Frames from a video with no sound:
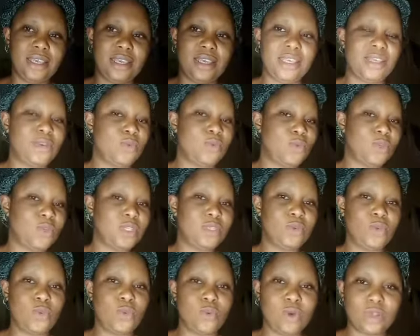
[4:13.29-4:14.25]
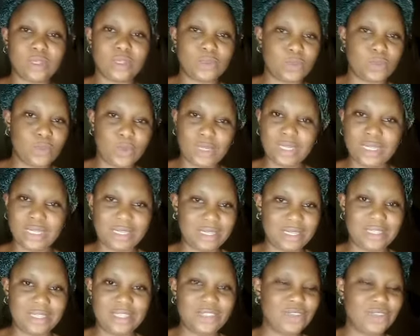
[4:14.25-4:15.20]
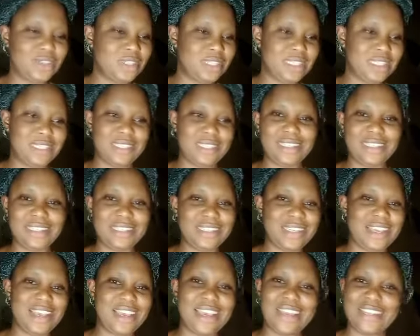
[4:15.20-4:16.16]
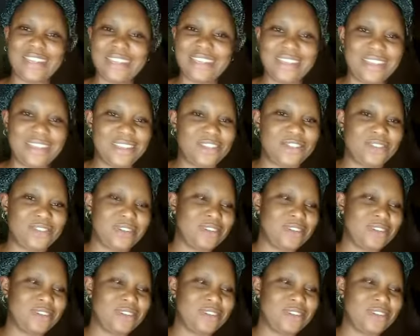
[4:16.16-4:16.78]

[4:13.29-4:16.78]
It works wonders. You don't need any extra.